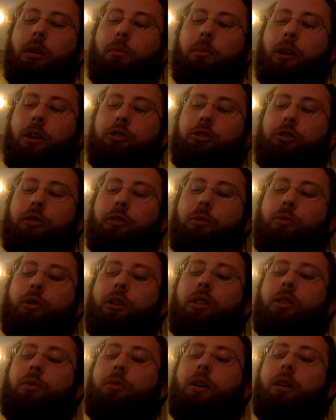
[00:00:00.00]
measure from
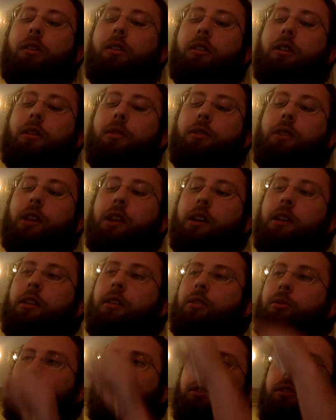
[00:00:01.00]
where the water level
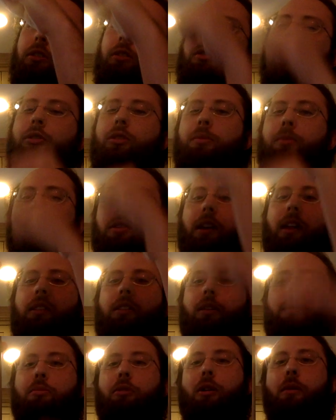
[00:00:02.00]
is when your tube is at
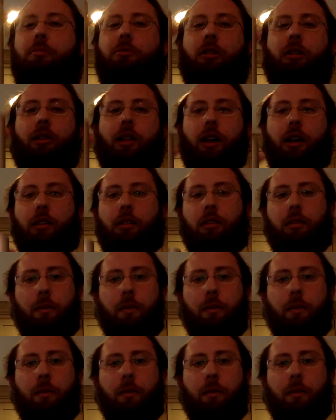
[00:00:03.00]
the appropriate length.